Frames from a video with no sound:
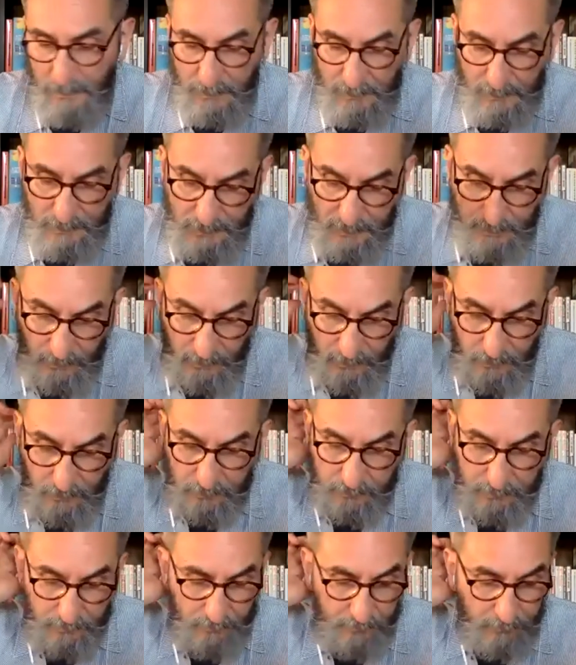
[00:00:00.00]
So,
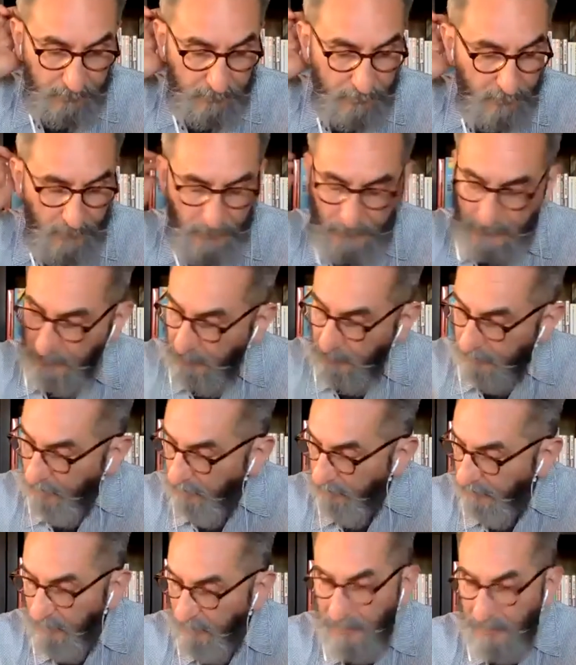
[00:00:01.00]
don't know
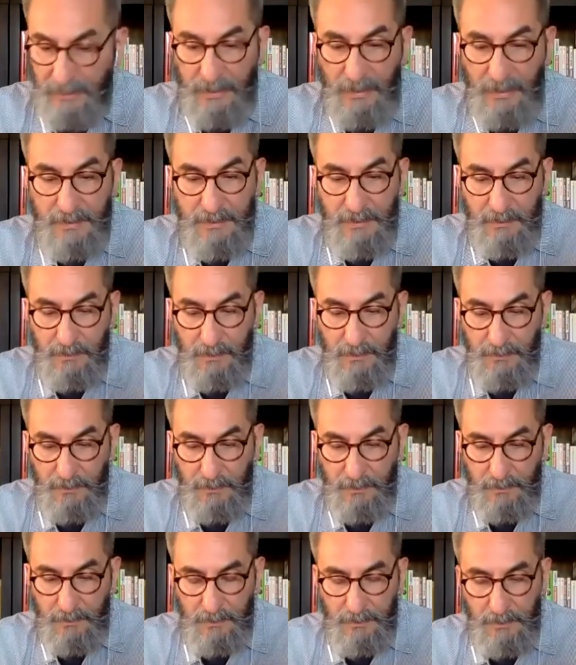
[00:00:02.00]
if anybody has
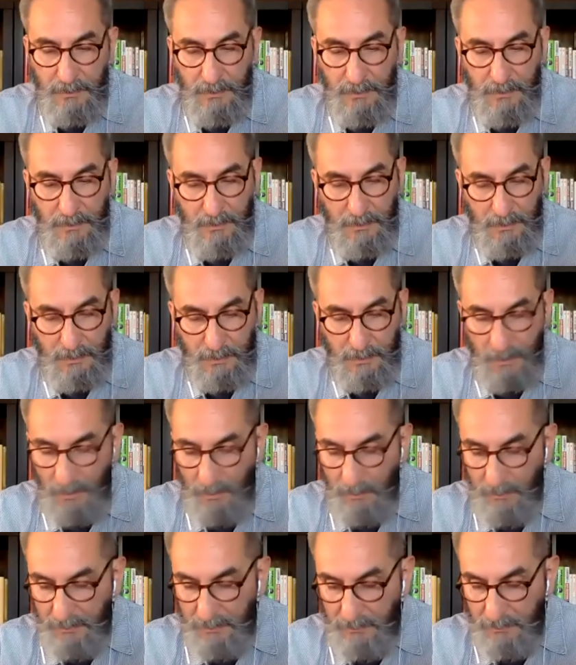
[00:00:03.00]
another
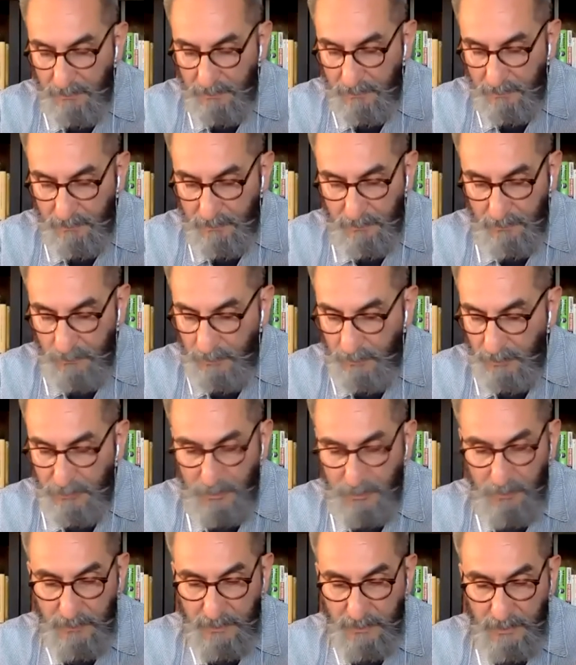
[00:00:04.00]
comment or
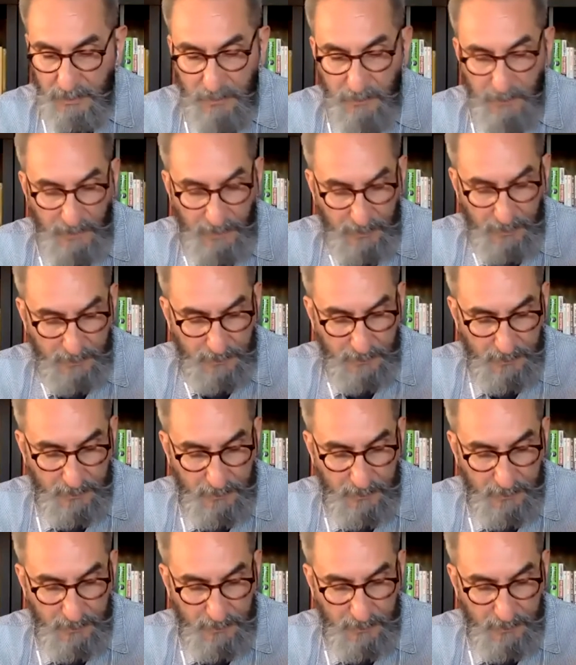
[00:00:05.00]
question because of that?